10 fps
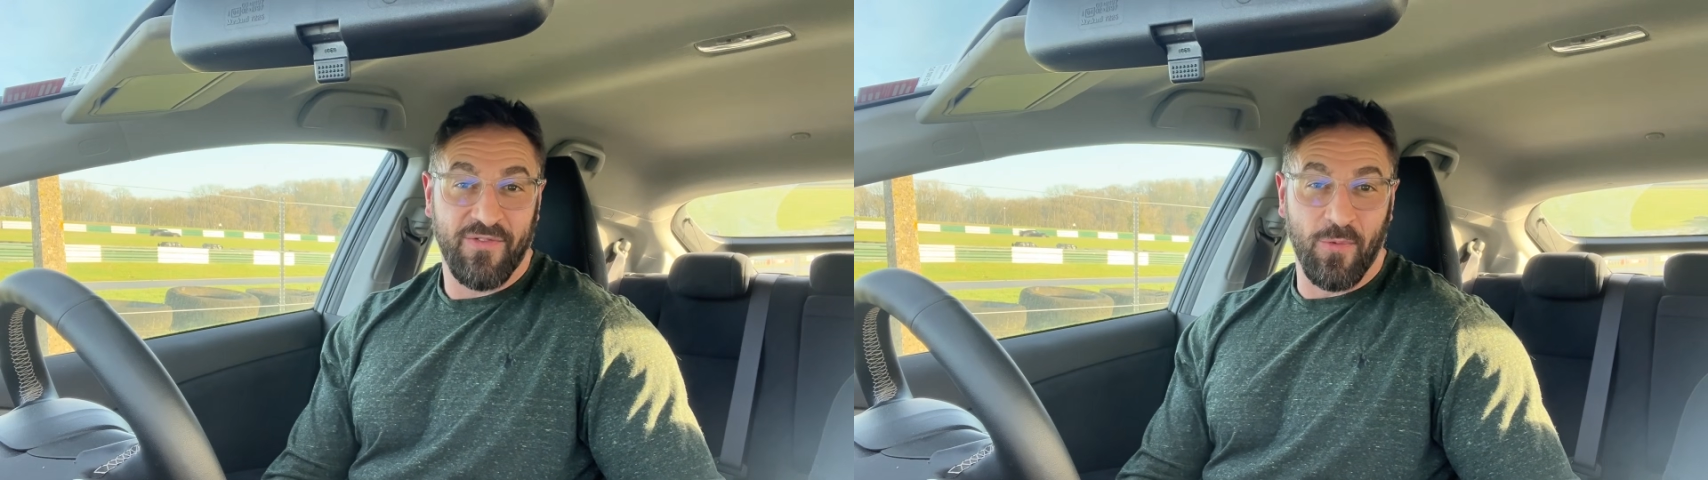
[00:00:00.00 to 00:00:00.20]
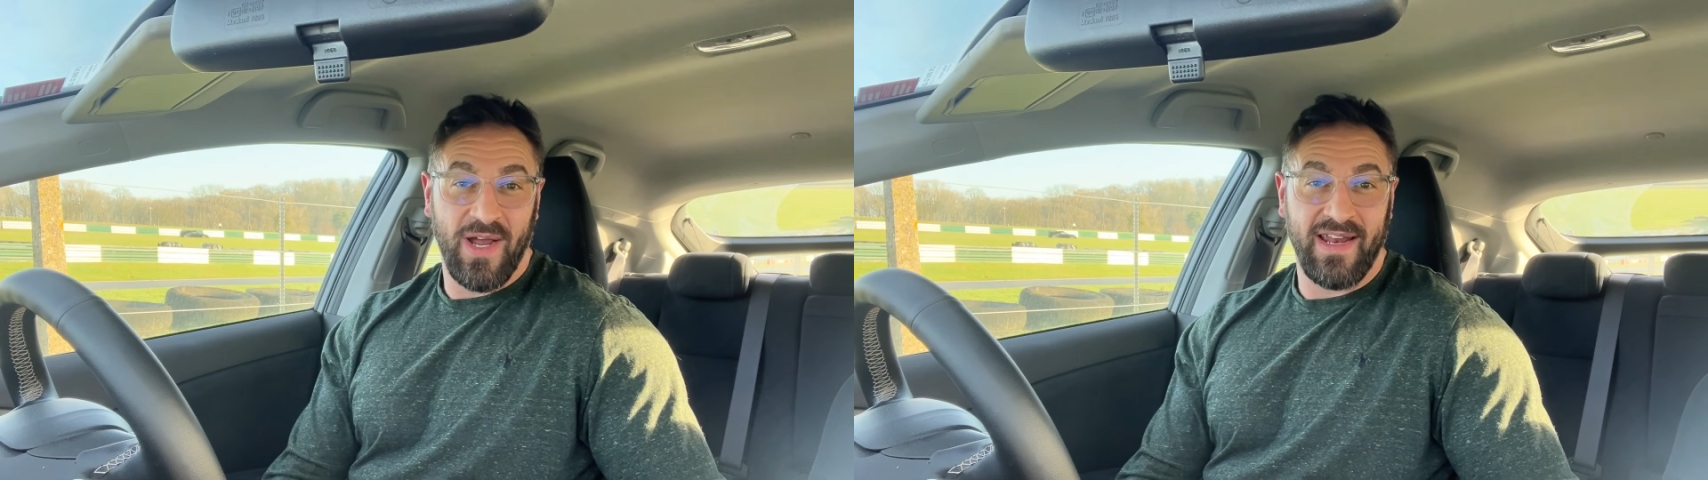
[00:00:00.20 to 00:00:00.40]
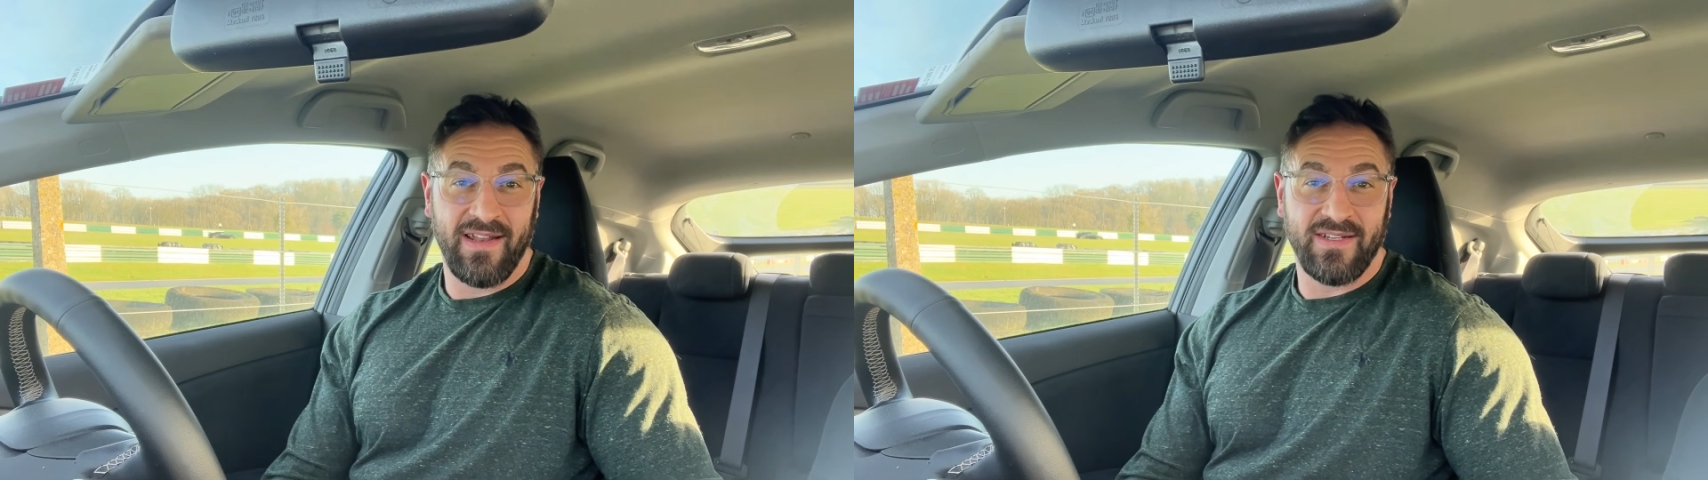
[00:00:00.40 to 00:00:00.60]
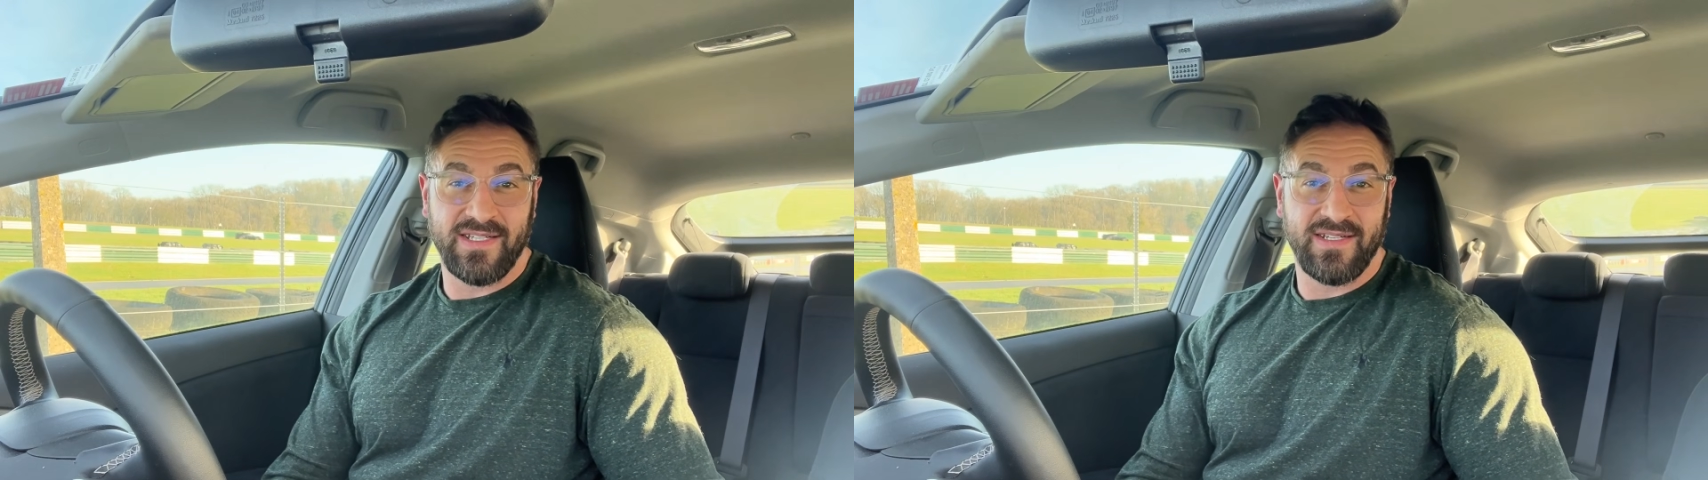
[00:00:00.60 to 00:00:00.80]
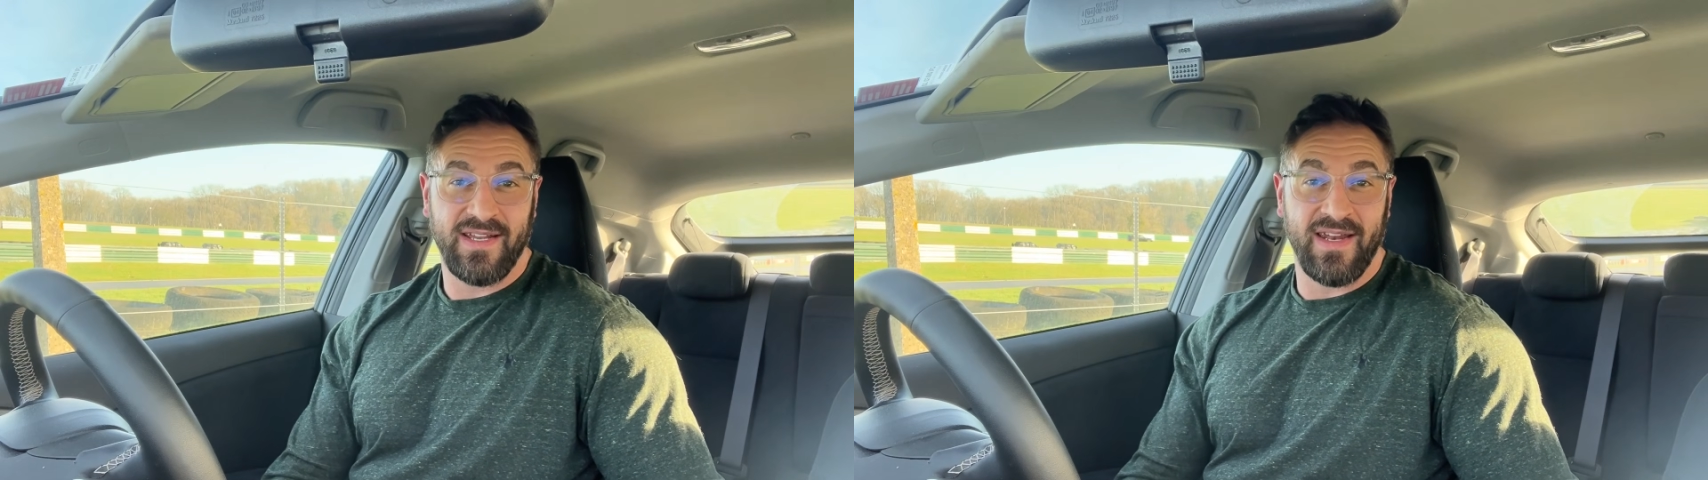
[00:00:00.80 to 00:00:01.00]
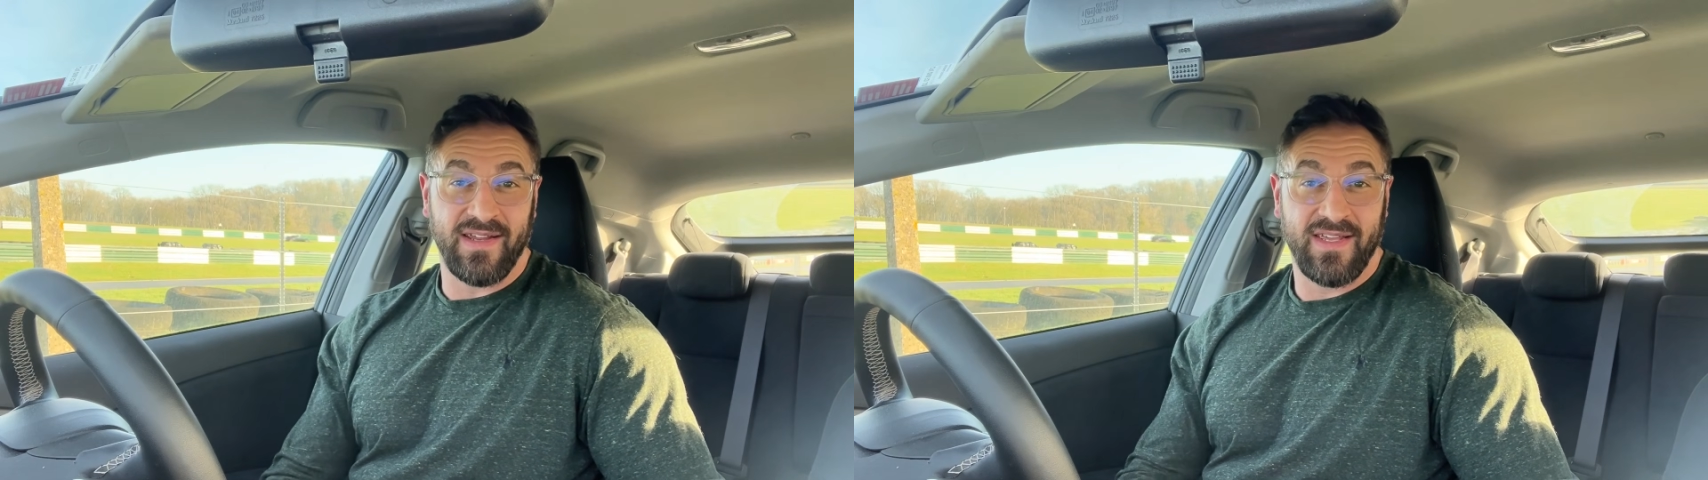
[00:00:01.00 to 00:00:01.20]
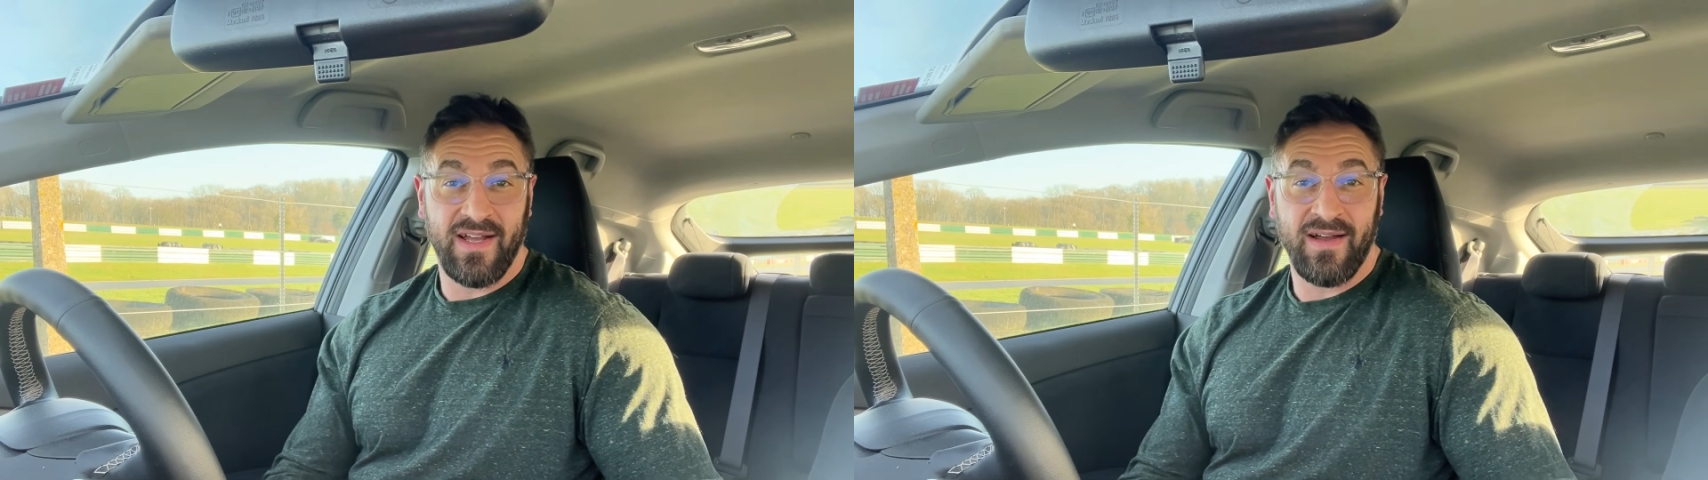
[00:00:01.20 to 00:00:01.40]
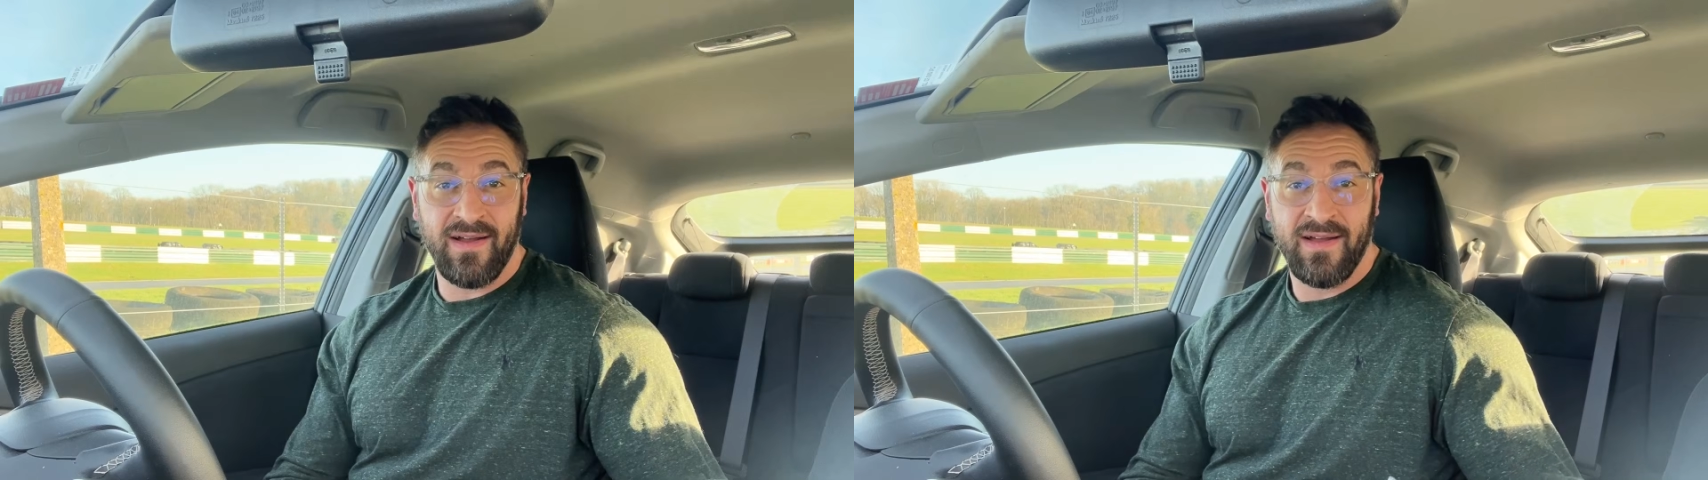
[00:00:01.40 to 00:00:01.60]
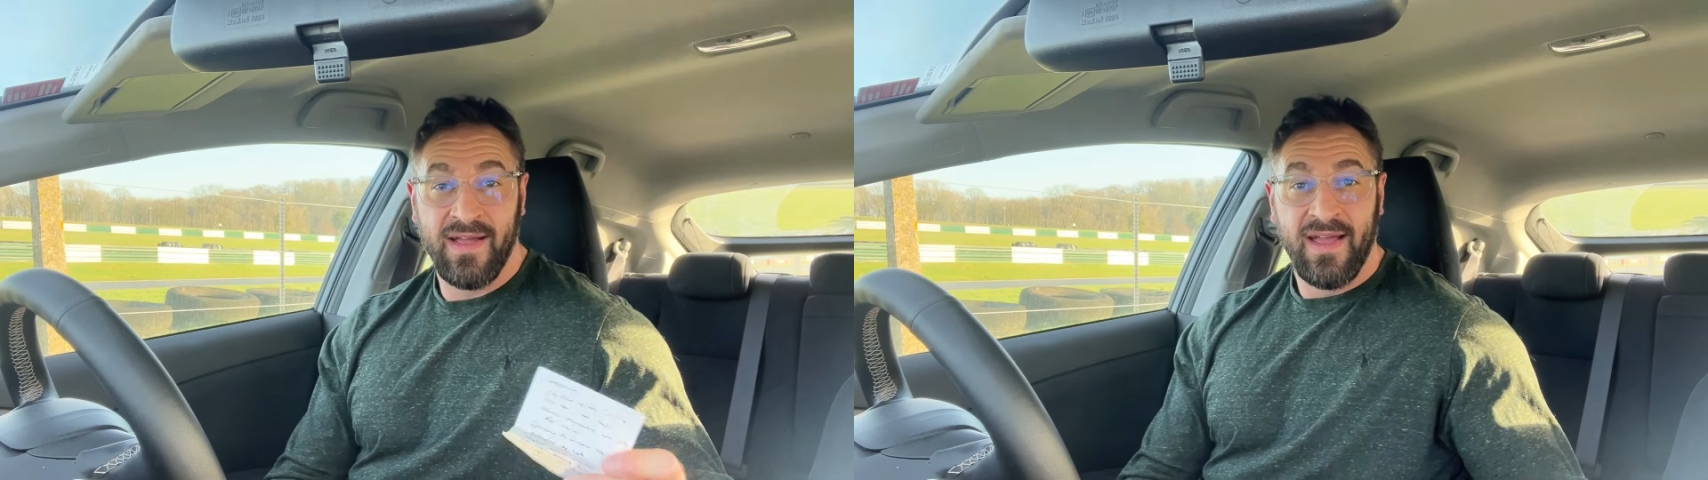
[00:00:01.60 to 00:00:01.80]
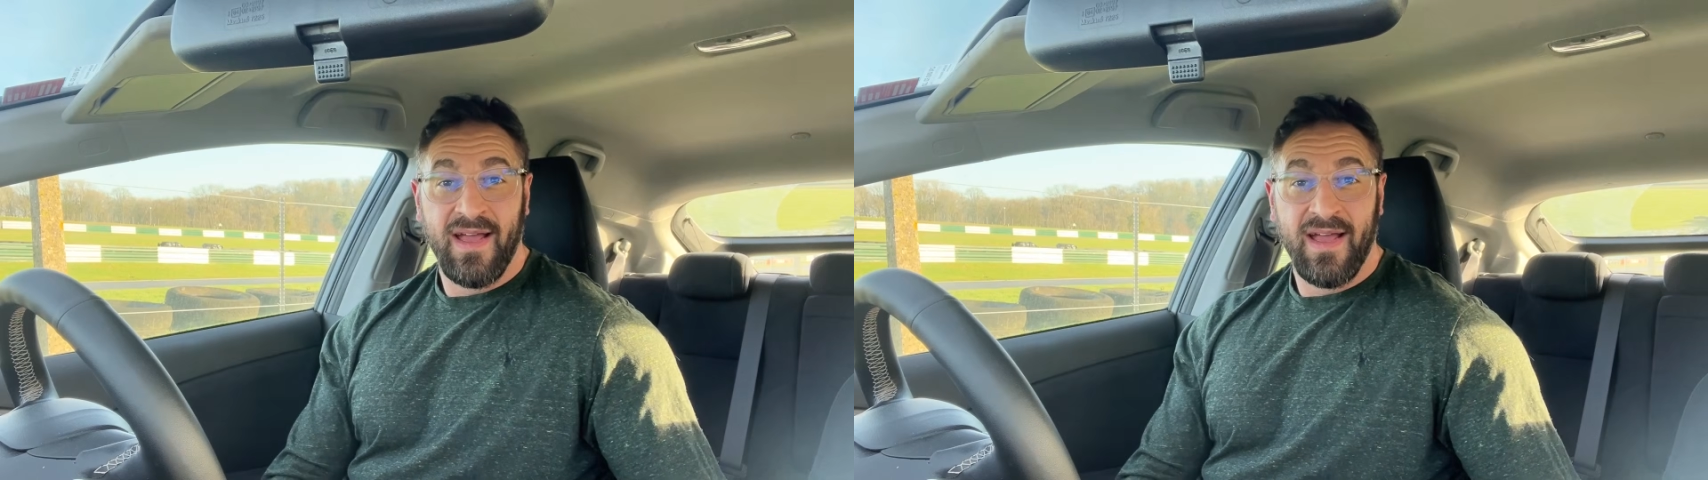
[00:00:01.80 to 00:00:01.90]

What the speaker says: weight loss in a car,